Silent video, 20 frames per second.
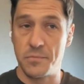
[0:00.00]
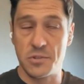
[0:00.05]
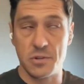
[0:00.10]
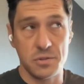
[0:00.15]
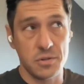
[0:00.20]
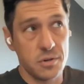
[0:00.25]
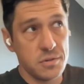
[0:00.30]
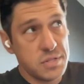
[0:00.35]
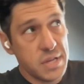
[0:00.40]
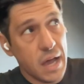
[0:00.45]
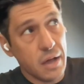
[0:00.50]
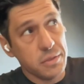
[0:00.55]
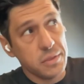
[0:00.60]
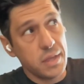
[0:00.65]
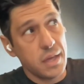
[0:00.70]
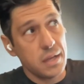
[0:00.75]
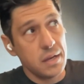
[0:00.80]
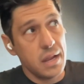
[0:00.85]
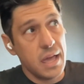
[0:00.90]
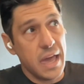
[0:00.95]
So it turns out
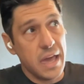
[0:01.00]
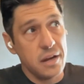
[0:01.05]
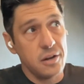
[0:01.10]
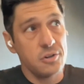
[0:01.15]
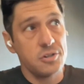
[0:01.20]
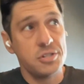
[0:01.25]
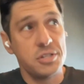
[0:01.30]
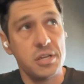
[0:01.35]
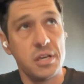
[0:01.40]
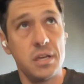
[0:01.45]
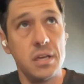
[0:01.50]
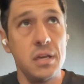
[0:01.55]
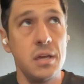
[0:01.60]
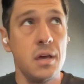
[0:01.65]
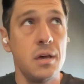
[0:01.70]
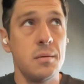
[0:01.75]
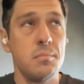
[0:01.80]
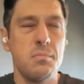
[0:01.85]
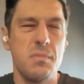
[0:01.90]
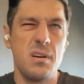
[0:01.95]
that energy
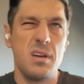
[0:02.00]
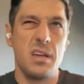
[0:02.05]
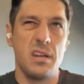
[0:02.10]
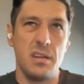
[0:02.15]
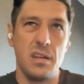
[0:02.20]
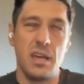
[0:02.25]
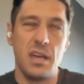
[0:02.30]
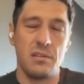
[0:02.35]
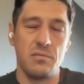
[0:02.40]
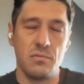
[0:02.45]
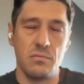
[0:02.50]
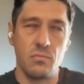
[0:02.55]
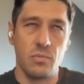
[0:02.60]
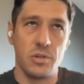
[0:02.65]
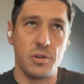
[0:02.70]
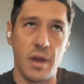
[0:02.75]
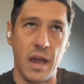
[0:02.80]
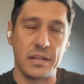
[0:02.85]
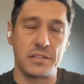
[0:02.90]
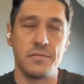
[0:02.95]
when
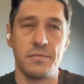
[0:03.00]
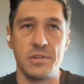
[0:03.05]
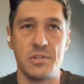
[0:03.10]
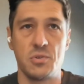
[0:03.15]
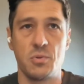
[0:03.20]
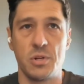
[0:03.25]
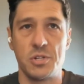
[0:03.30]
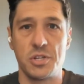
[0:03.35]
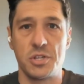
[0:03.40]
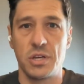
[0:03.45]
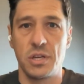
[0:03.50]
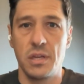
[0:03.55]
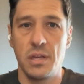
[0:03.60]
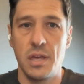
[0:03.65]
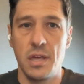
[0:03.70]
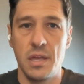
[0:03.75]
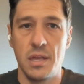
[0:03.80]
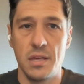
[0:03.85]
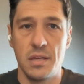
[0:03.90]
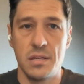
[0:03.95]
you're actively switching
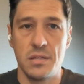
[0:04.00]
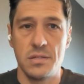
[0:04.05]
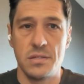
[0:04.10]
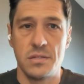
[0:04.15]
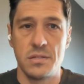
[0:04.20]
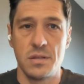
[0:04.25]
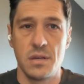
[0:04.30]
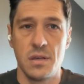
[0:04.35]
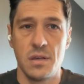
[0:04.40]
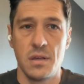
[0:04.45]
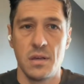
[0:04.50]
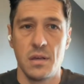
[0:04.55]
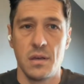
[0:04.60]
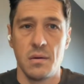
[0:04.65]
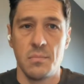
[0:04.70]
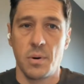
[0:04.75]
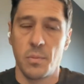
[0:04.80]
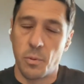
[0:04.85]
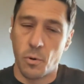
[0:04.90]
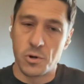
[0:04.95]
is
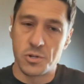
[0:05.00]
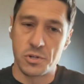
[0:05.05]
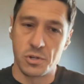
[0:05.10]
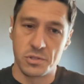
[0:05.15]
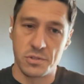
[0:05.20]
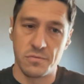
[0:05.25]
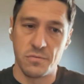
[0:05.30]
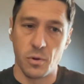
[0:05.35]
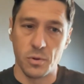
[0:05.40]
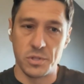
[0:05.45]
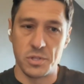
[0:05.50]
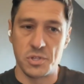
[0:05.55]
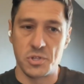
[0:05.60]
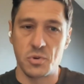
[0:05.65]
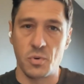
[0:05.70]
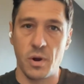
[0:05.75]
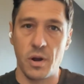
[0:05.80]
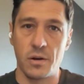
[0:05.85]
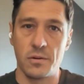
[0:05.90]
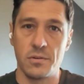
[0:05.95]
proportional to voltage
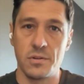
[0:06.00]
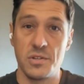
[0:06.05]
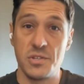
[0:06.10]
squared.